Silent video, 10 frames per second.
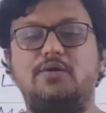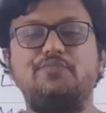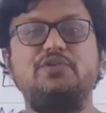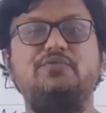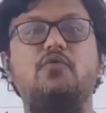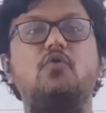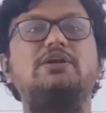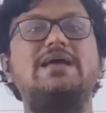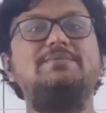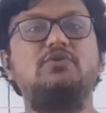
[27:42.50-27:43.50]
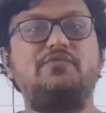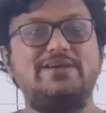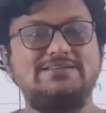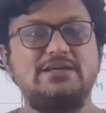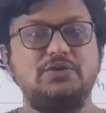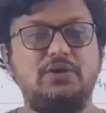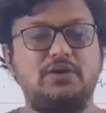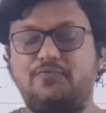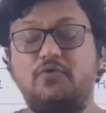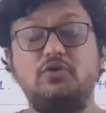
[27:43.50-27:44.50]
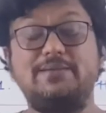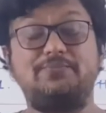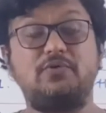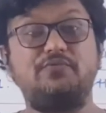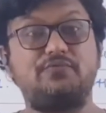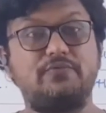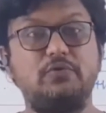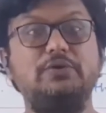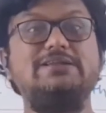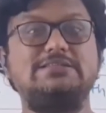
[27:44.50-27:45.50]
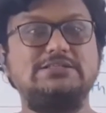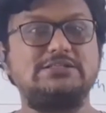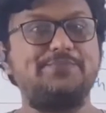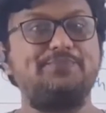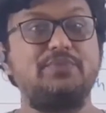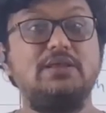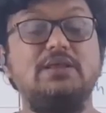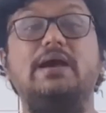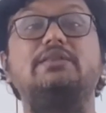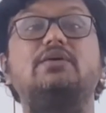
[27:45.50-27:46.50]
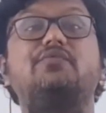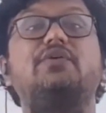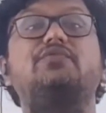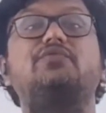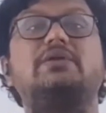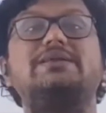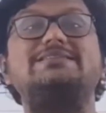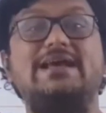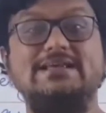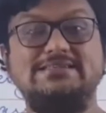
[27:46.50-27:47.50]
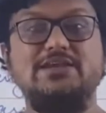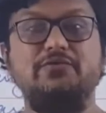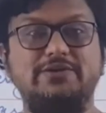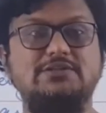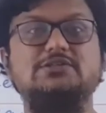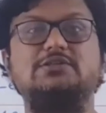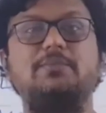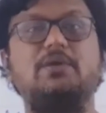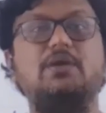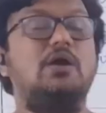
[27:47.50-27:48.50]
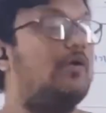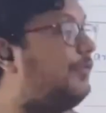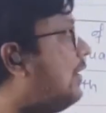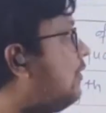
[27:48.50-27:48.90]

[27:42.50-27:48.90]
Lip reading: the 4 types of unit system, and the 5th one is SI unit system. We have